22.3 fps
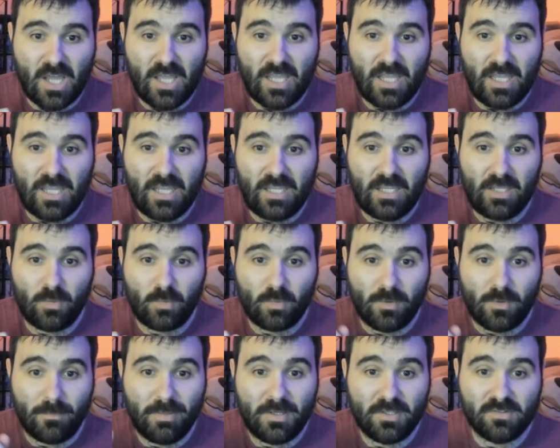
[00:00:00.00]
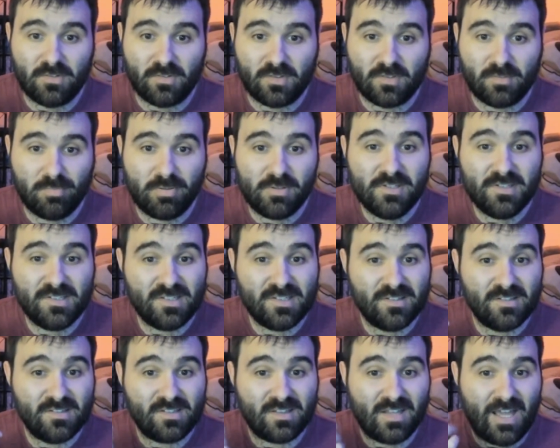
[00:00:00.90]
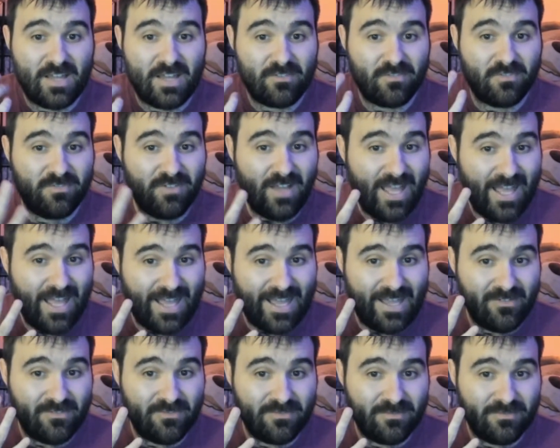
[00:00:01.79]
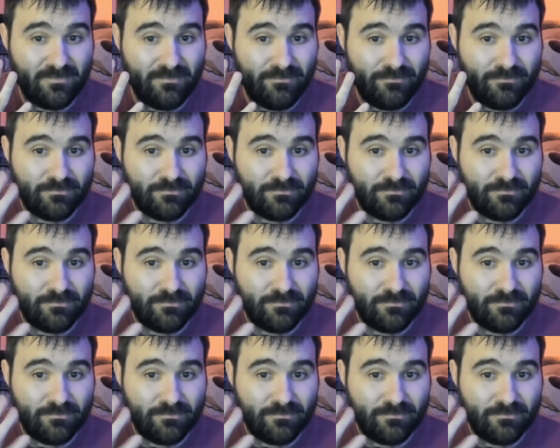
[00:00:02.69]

a Rapunzel's prince in slot 5,